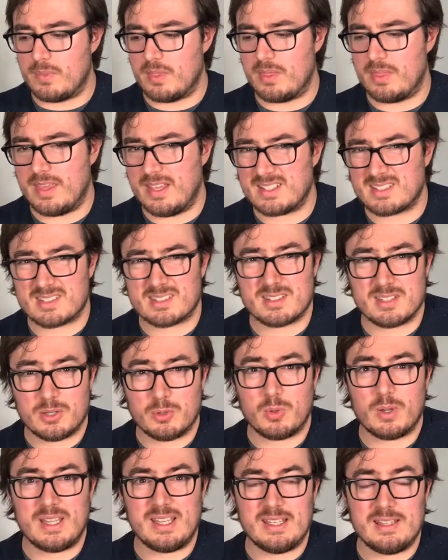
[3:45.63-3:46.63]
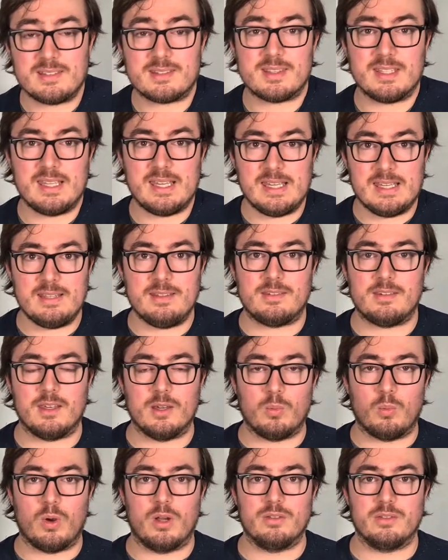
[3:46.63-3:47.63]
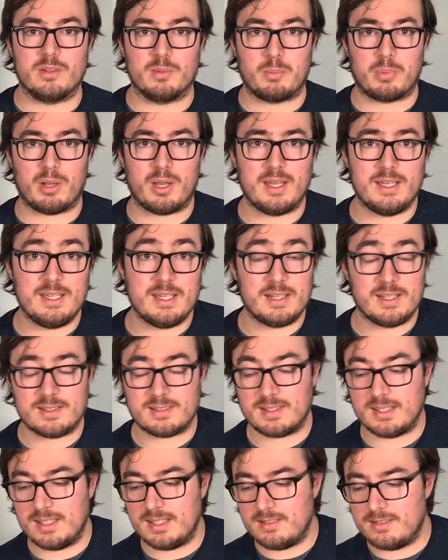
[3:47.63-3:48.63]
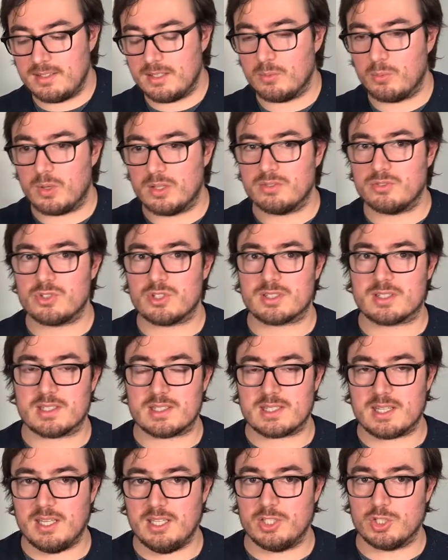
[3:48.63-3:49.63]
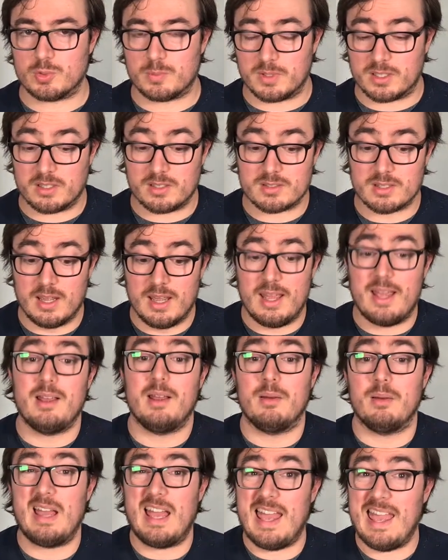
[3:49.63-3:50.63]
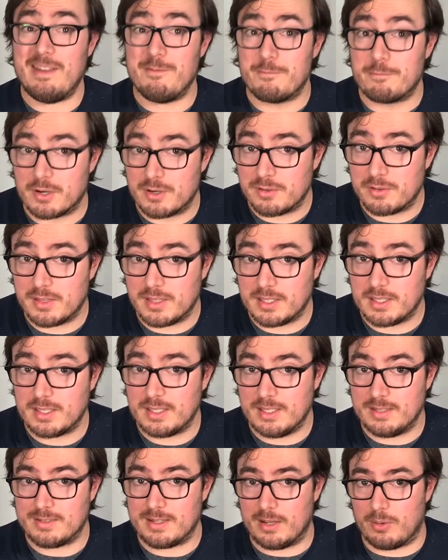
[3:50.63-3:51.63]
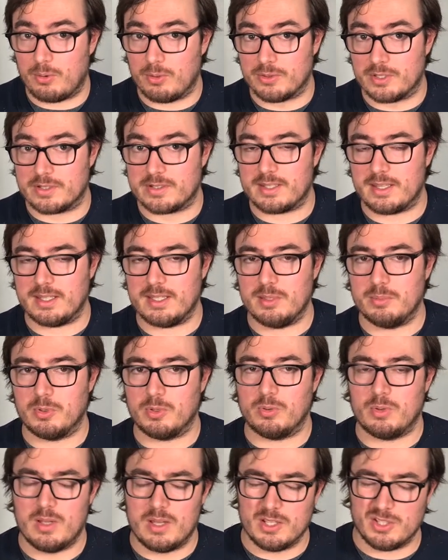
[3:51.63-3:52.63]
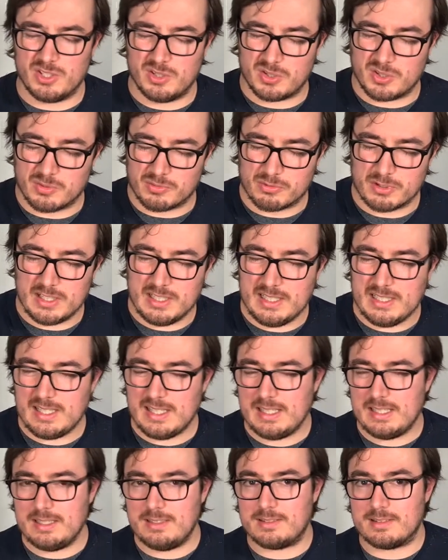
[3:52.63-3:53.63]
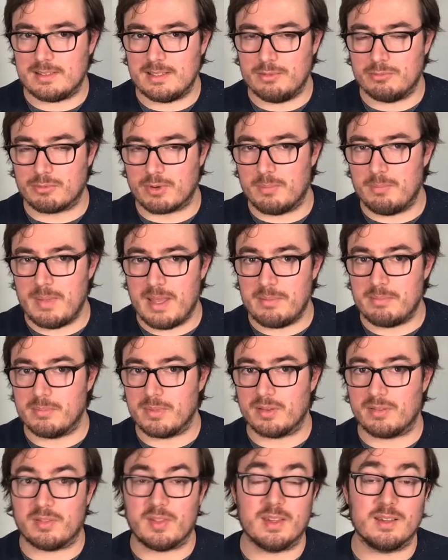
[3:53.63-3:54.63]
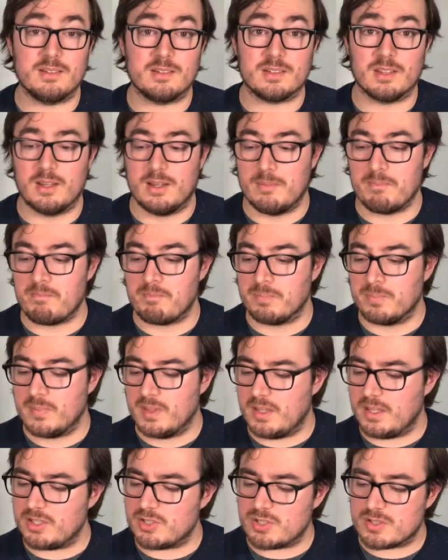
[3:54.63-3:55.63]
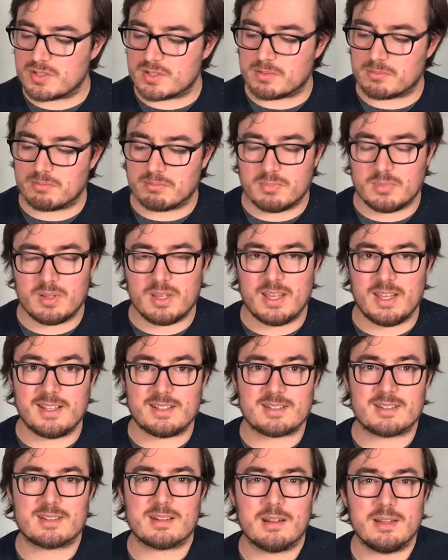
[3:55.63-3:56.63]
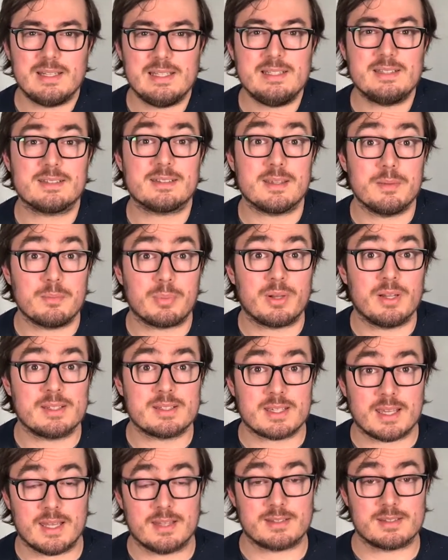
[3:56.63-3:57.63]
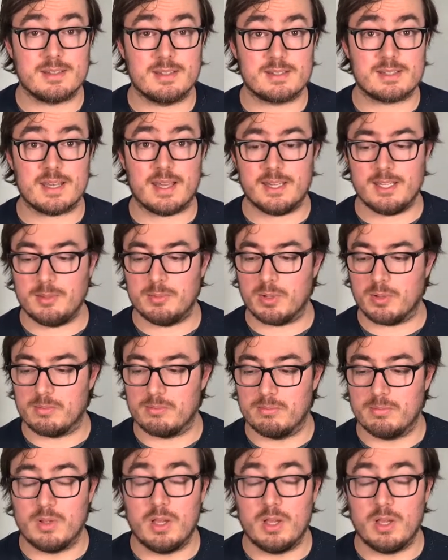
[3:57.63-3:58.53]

it still is the easier one to play, and it's the easier one just to teach because everything is out on the table. You can really easily remember things. It's slightly simpler to get to the table.